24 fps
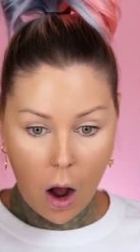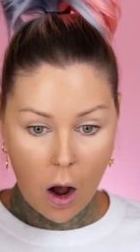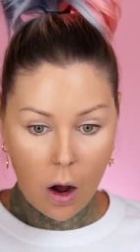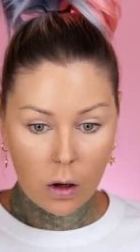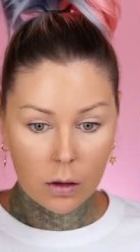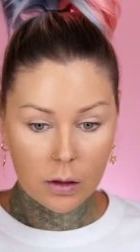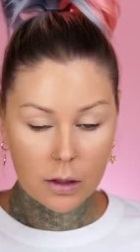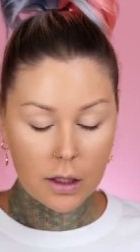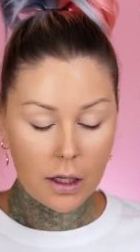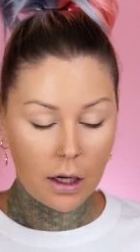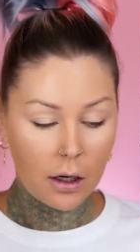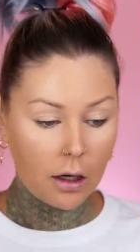
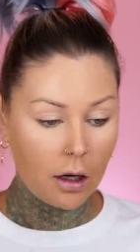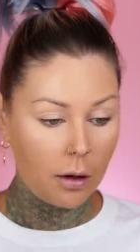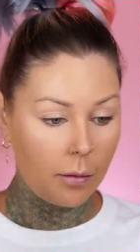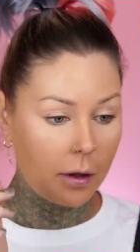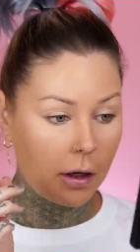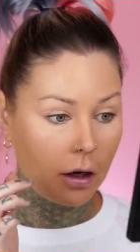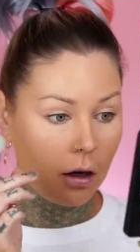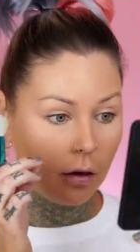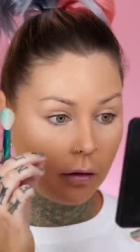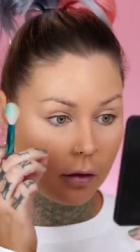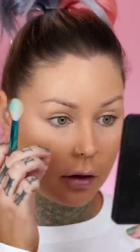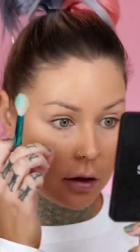Oh, it's not
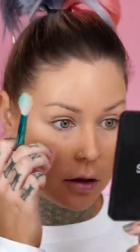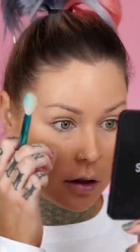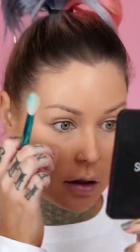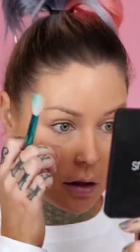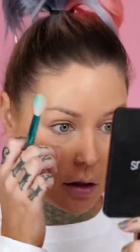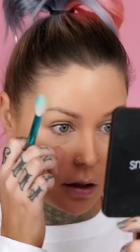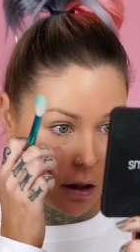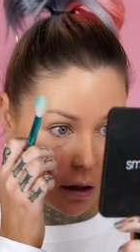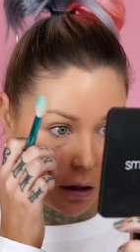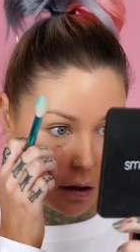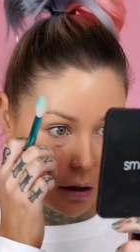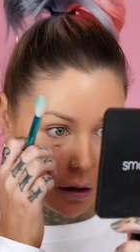coming off because it's
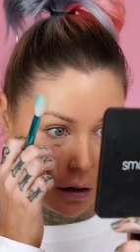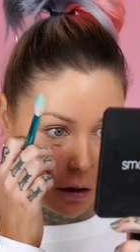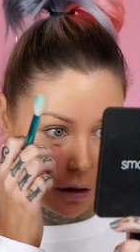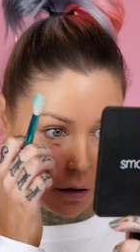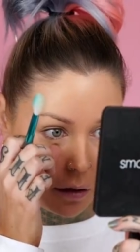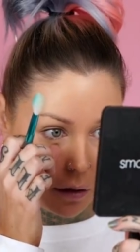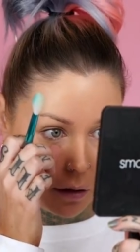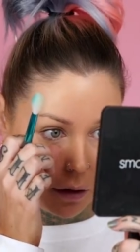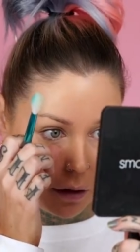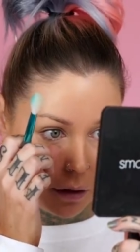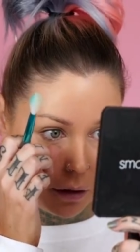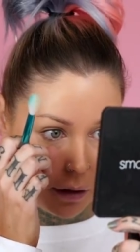stuck to the
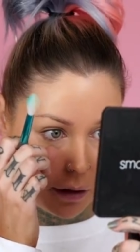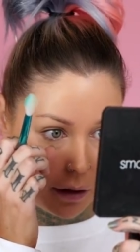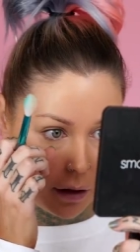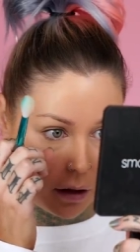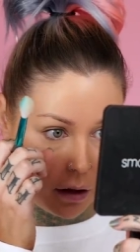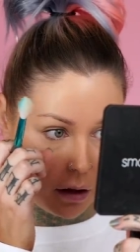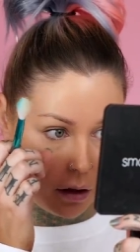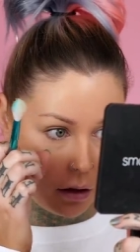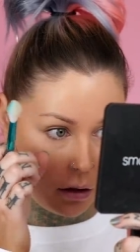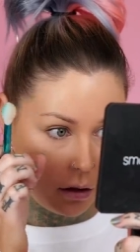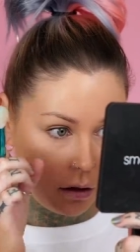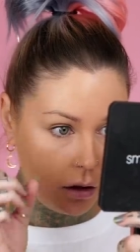
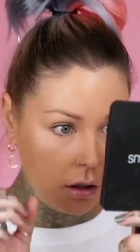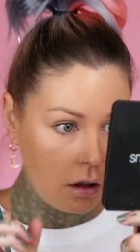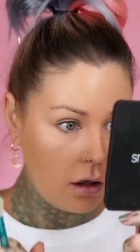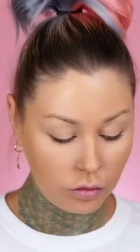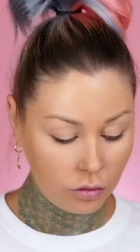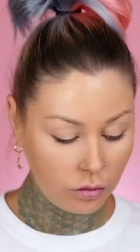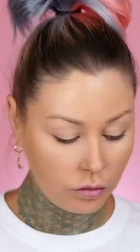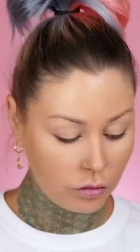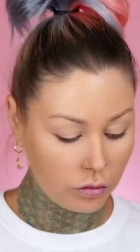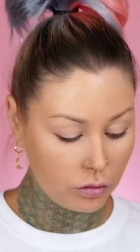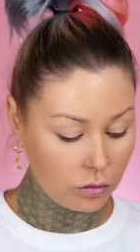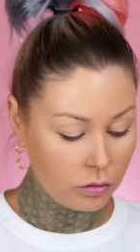concealer.
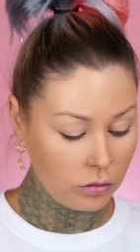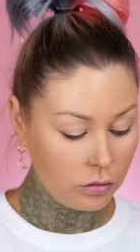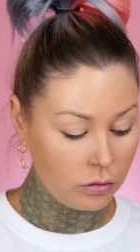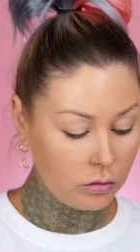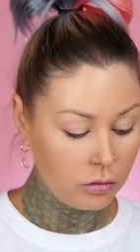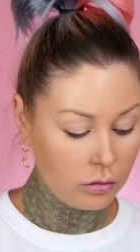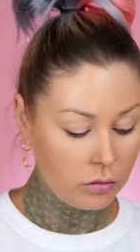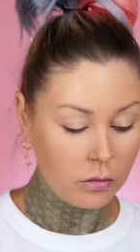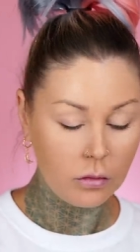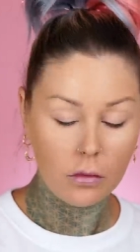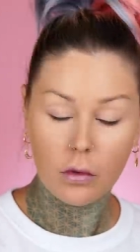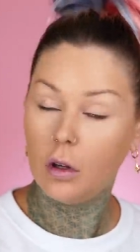
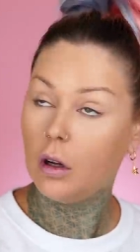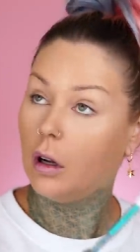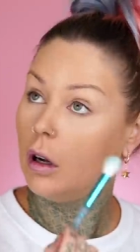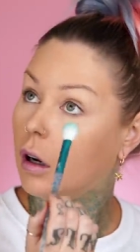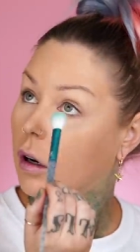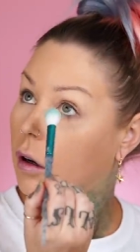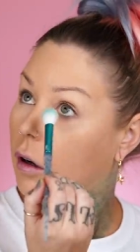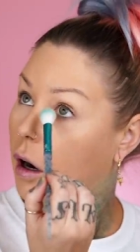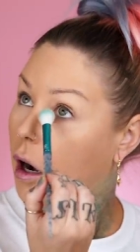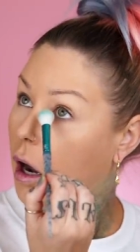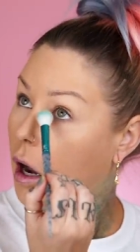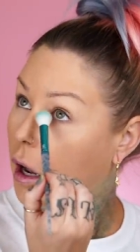All
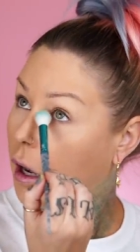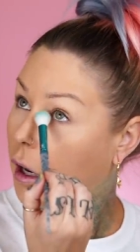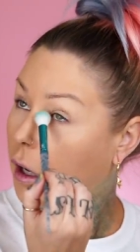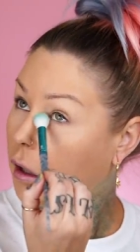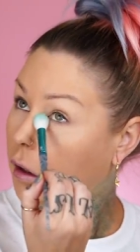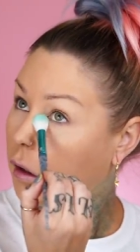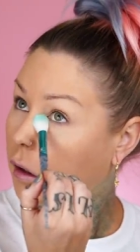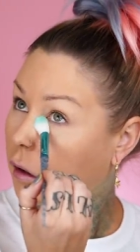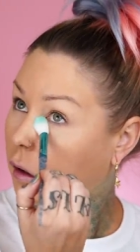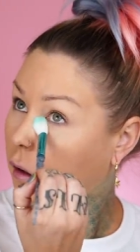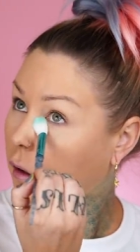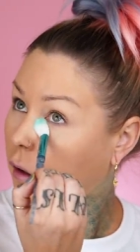
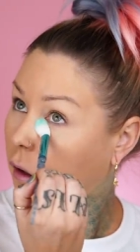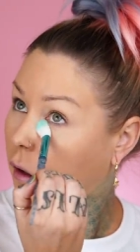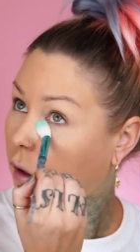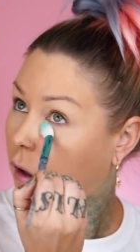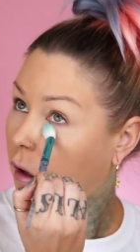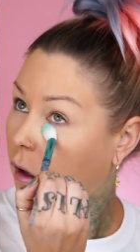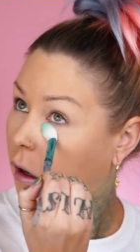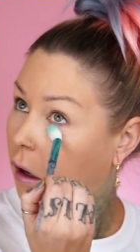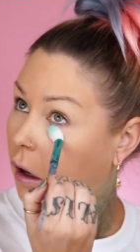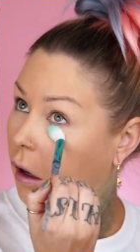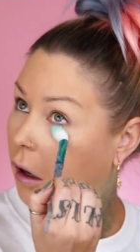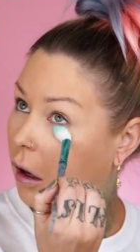right,
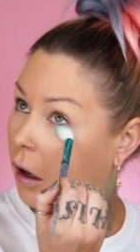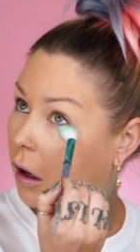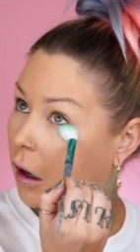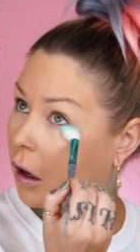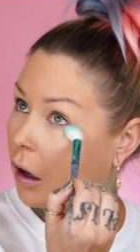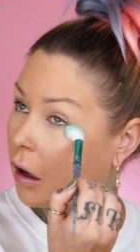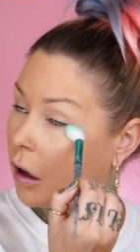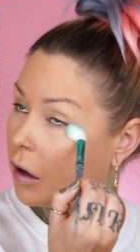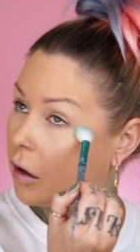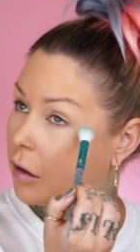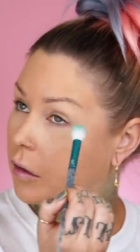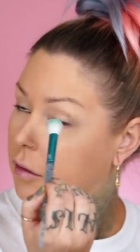
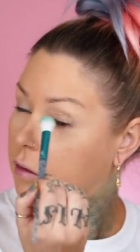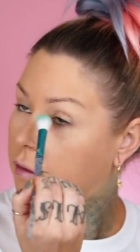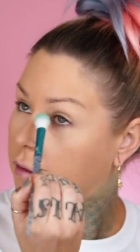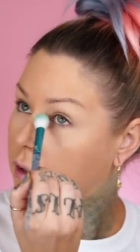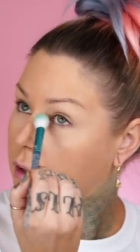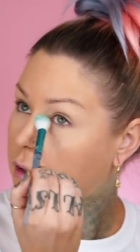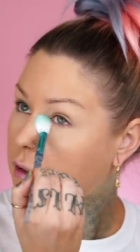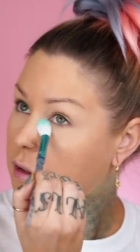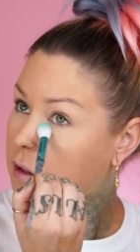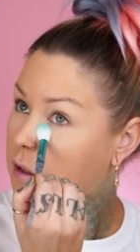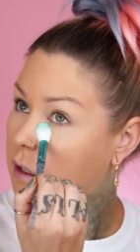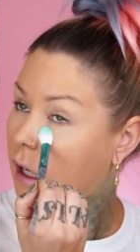
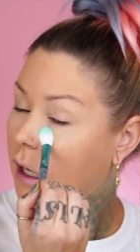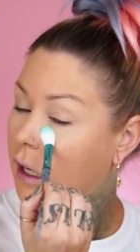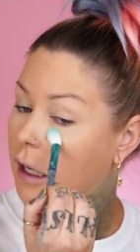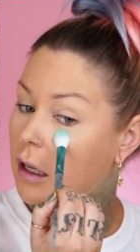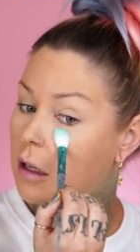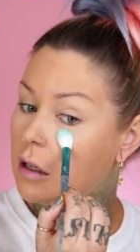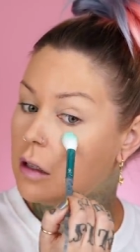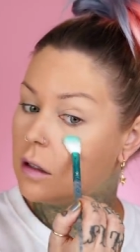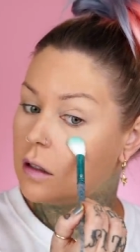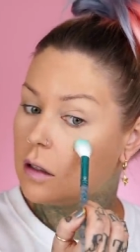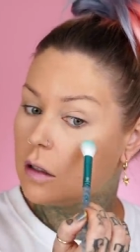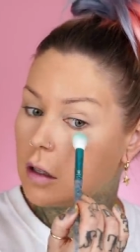feels
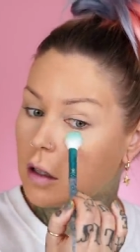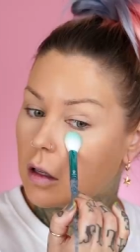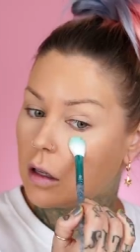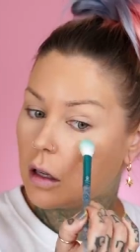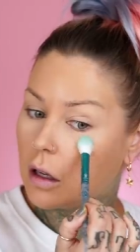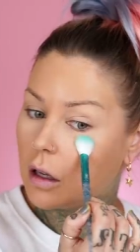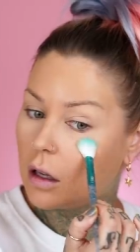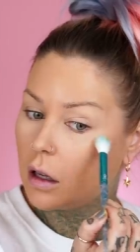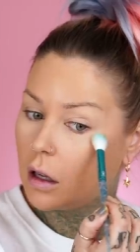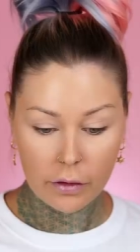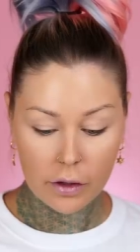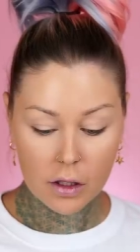nice.
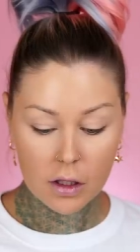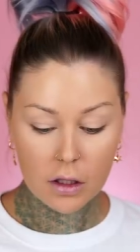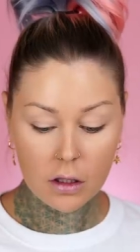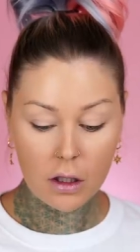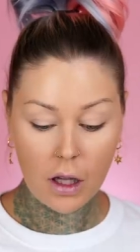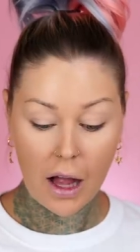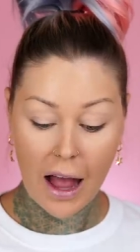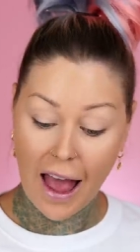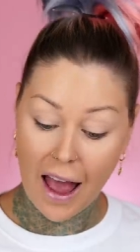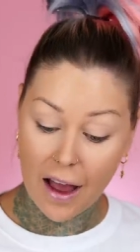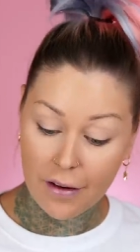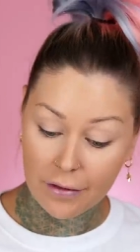Feels a
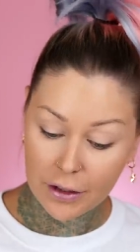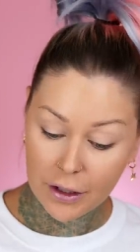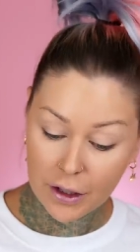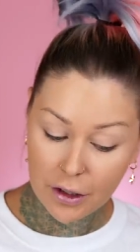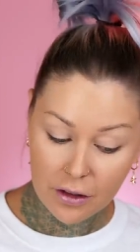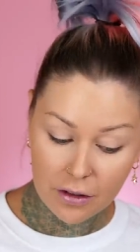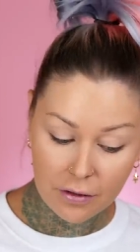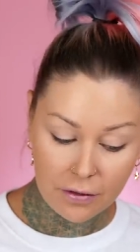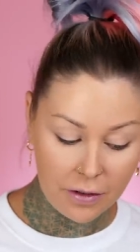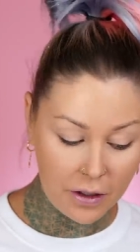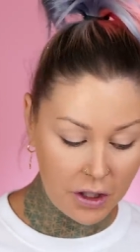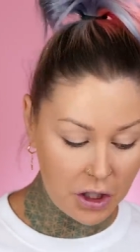little heavier
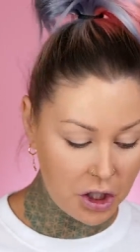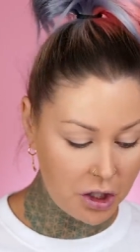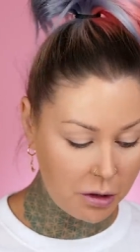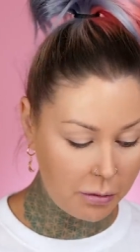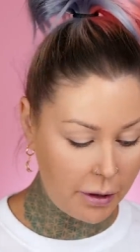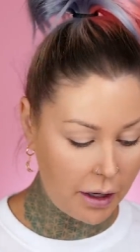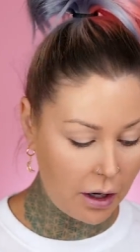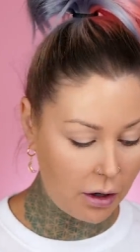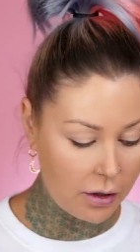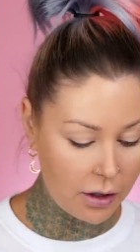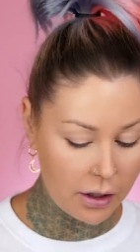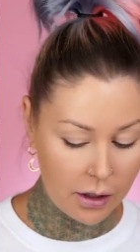than finishing
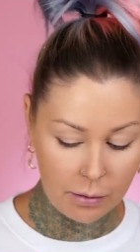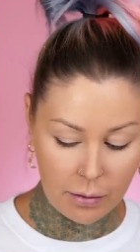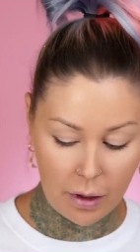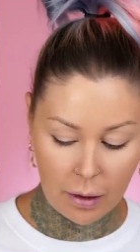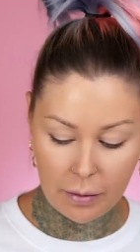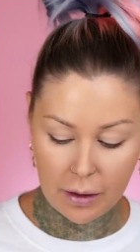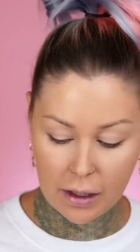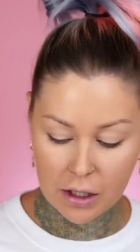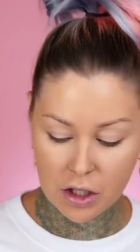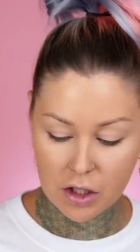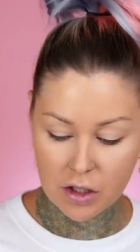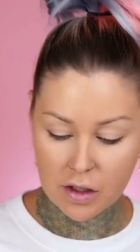powder.
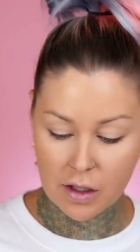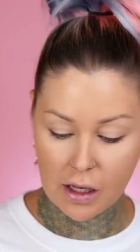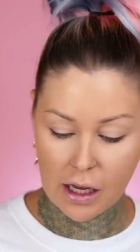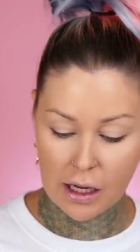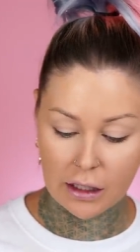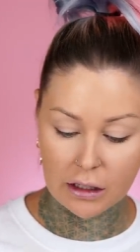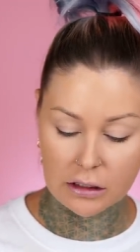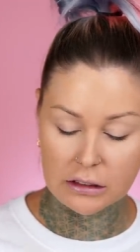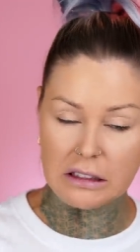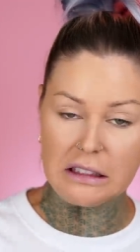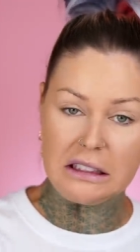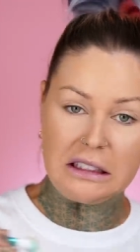Maybe I just
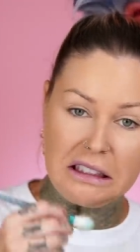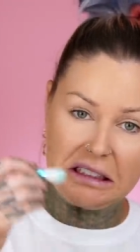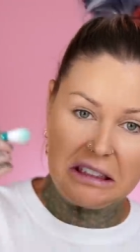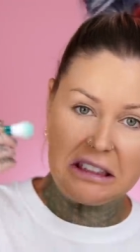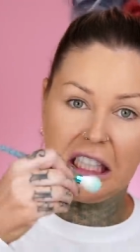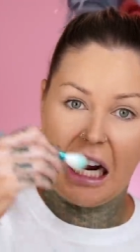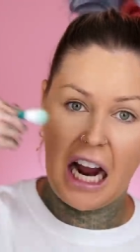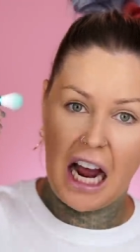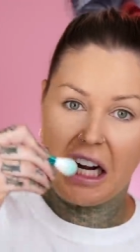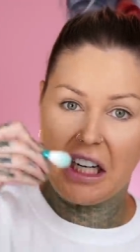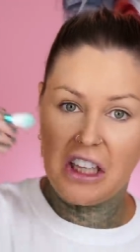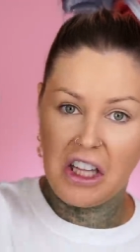like
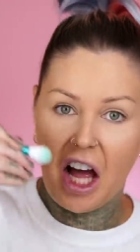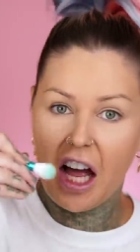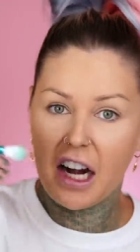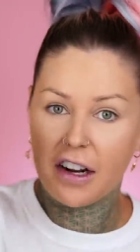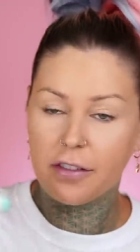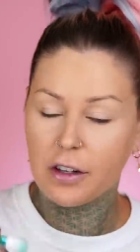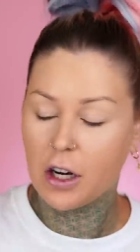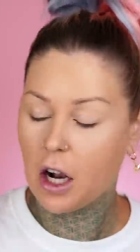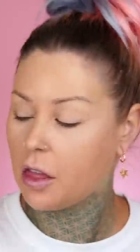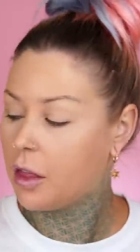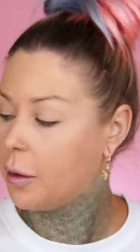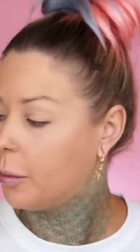got a lot
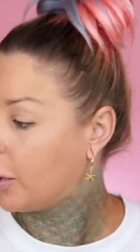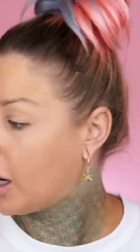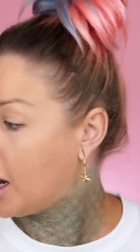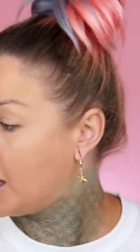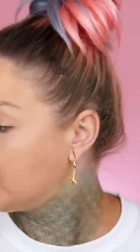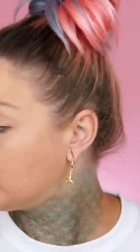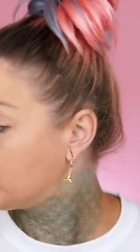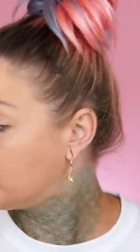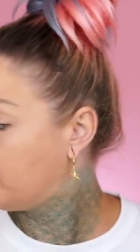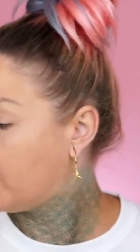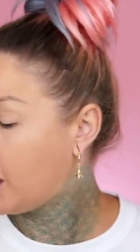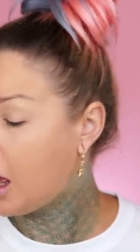of it on the
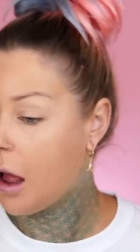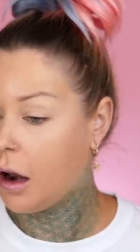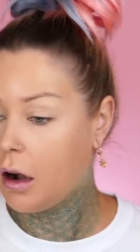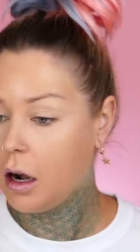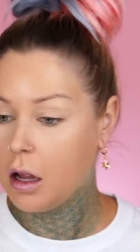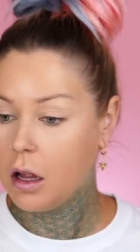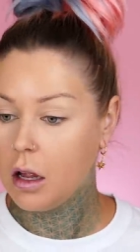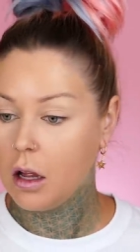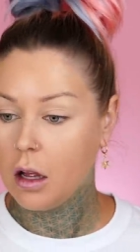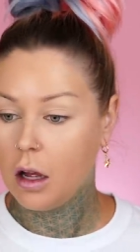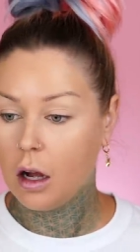brush, but